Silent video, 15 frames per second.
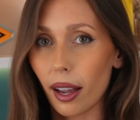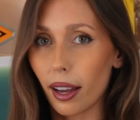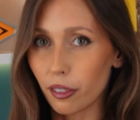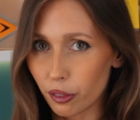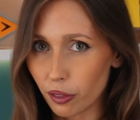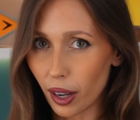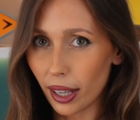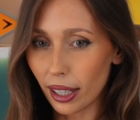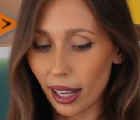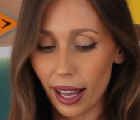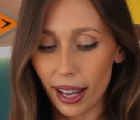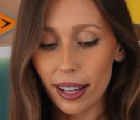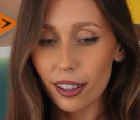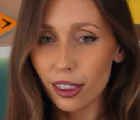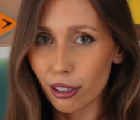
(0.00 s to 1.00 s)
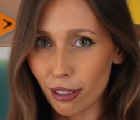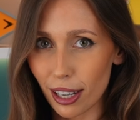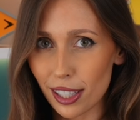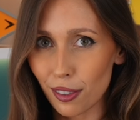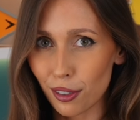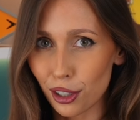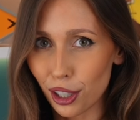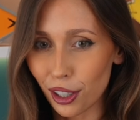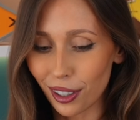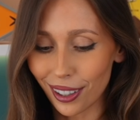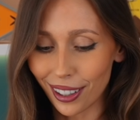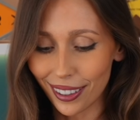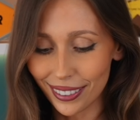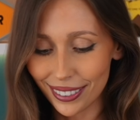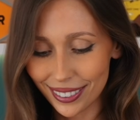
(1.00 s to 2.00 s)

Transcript: And finally, the rest of the chocolate.